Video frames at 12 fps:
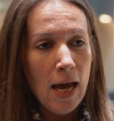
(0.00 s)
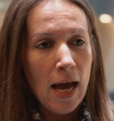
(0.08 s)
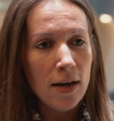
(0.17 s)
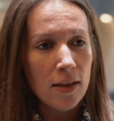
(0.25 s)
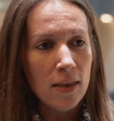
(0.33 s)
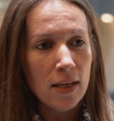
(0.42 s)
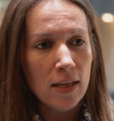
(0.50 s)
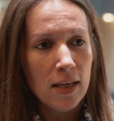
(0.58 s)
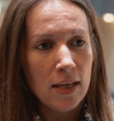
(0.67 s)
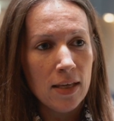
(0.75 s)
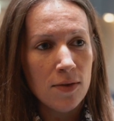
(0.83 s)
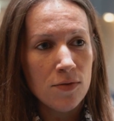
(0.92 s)
and I think
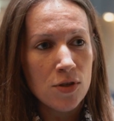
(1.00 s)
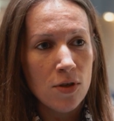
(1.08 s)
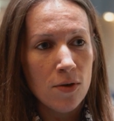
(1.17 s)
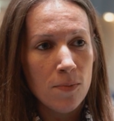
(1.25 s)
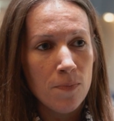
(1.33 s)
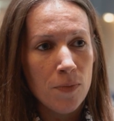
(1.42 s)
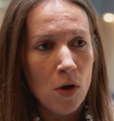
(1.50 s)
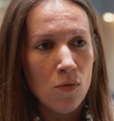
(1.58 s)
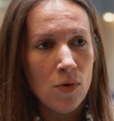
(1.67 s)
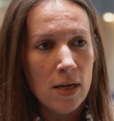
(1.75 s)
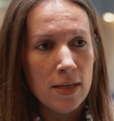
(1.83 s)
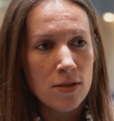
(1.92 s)
it gives them a
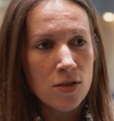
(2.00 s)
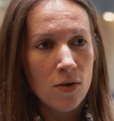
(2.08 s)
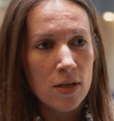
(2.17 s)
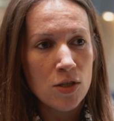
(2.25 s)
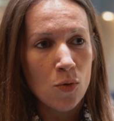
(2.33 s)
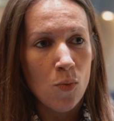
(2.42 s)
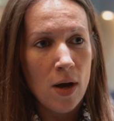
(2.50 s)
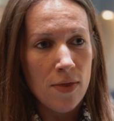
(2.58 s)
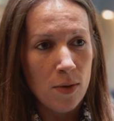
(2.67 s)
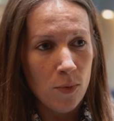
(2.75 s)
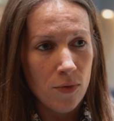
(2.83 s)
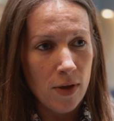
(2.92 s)
real insight to where
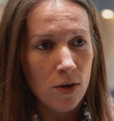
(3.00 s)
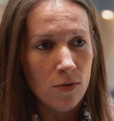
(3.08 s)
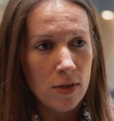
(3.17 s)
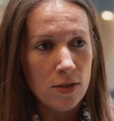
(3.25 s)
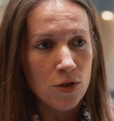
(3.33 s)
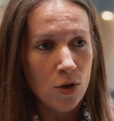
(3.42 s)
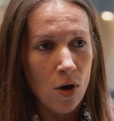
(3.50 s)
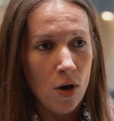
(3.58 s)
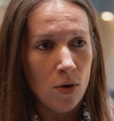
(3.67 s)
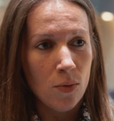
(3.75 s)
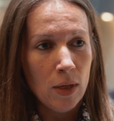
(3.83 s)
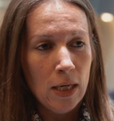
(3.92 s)
they want their career to
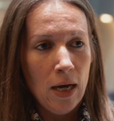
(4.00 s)
go.